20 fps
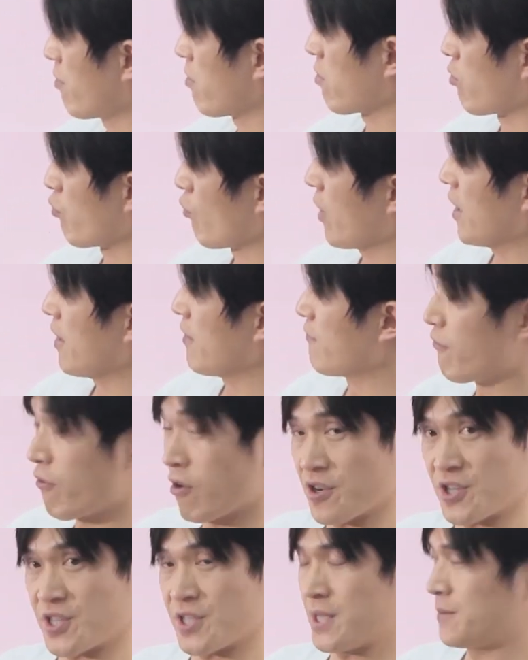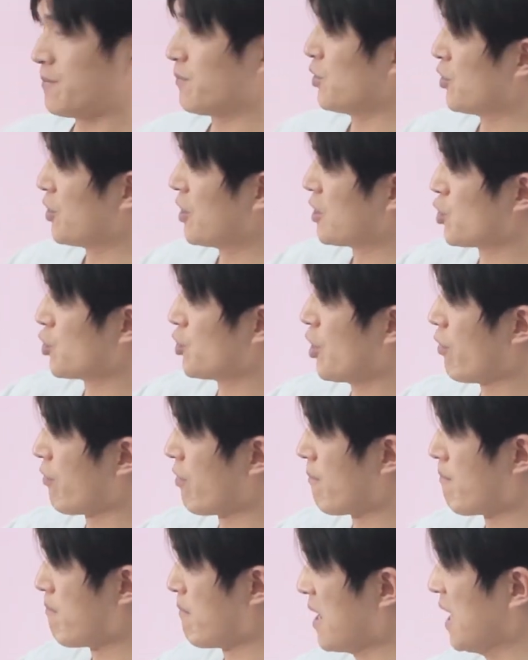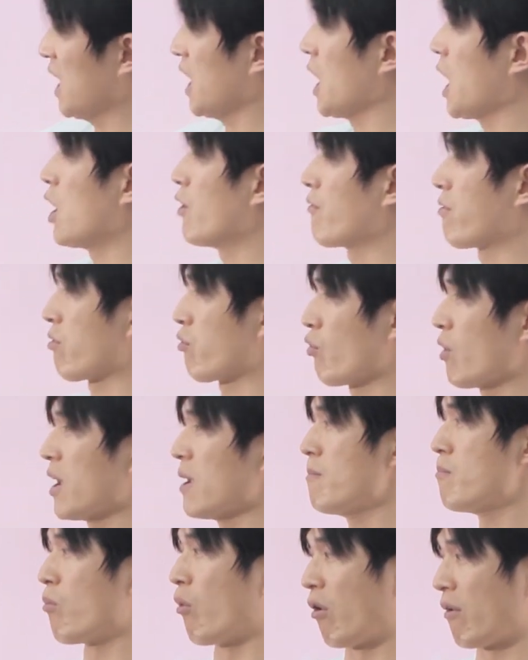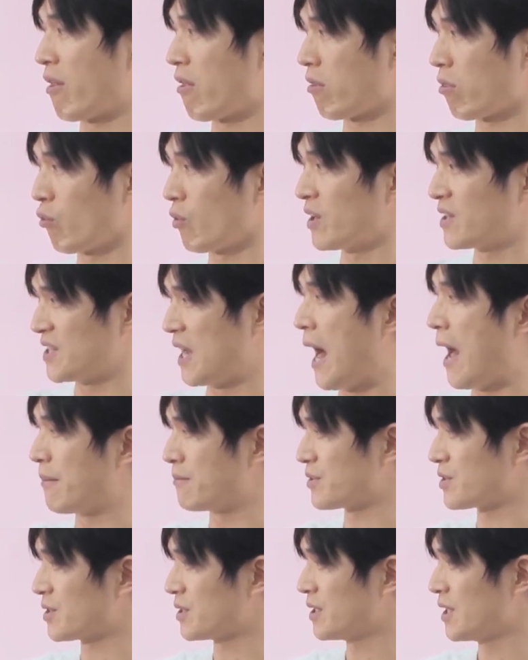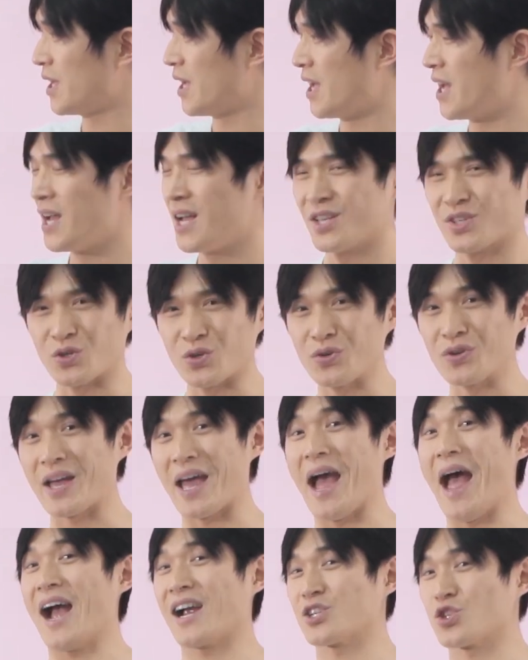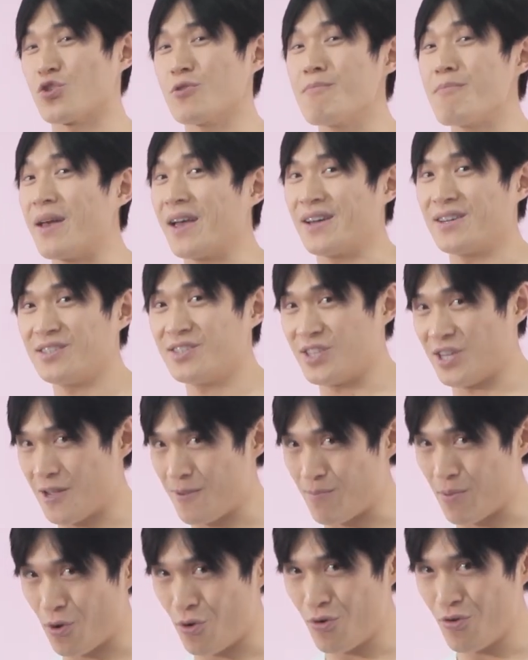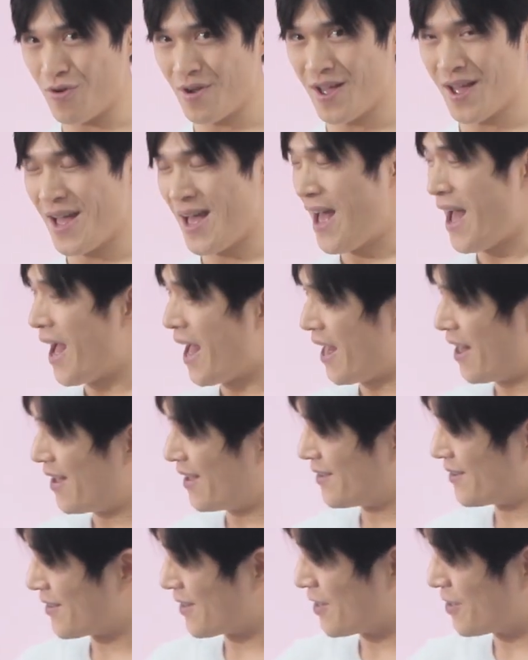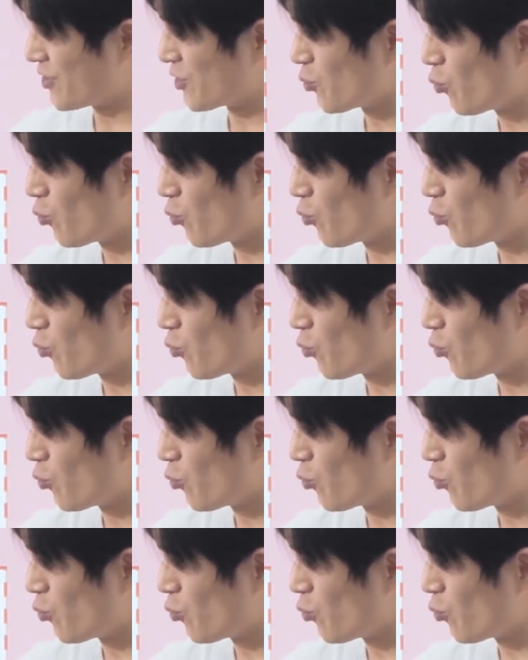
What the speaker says: 3. First, you need to know the meaning of 3 more than 3 times. So you can actually make a table, and here's